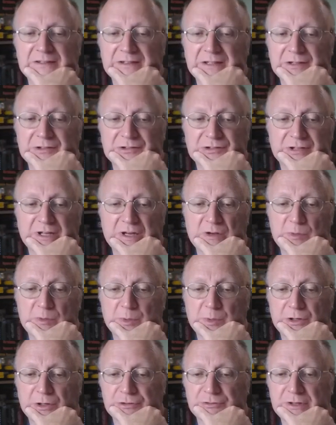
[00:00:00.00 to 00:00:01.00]
that's how
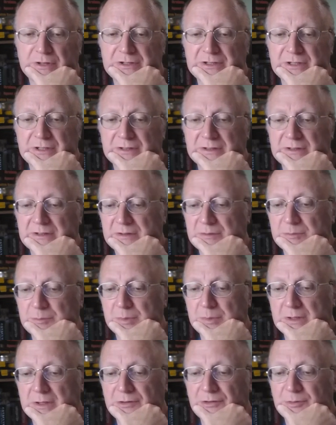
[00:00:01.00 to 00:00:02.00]
I'm going to treat it.
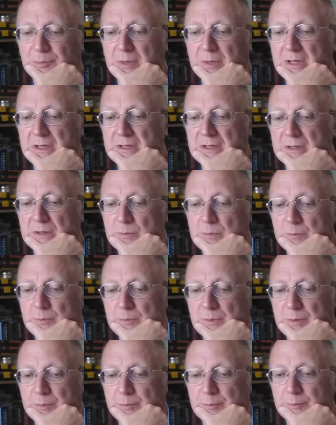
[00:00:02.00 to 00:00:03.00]
But it's been
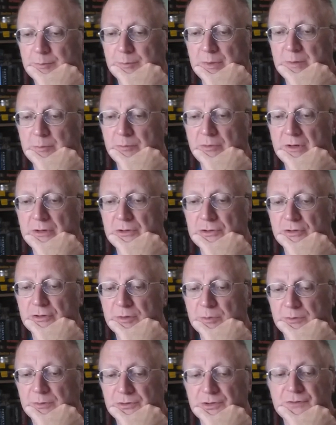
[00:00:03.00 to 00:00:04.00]
pretty
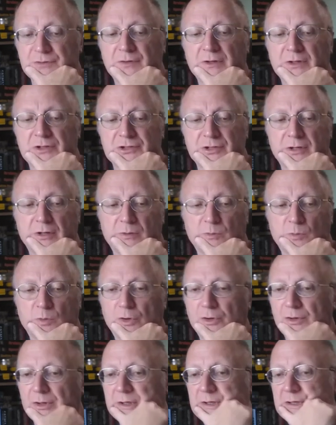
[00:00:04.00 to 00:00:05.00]
enjoyable. Just finished turn
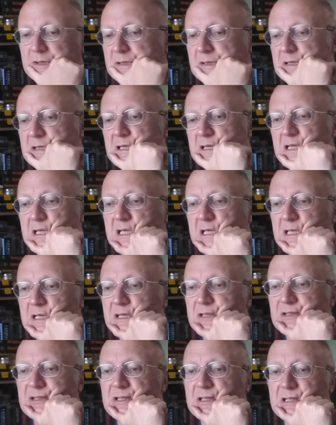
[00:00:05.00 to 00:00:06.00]
1.
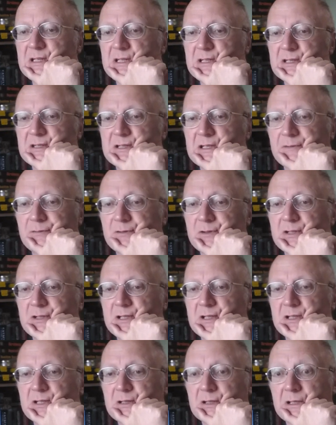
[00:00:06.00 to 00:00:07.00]
It's a
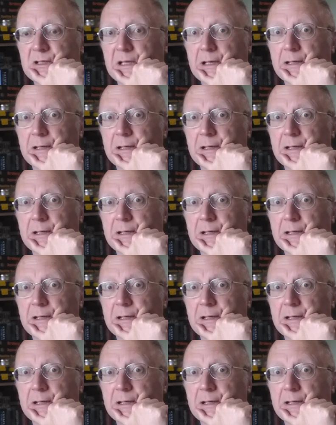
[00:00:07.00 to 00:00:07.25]
7-turn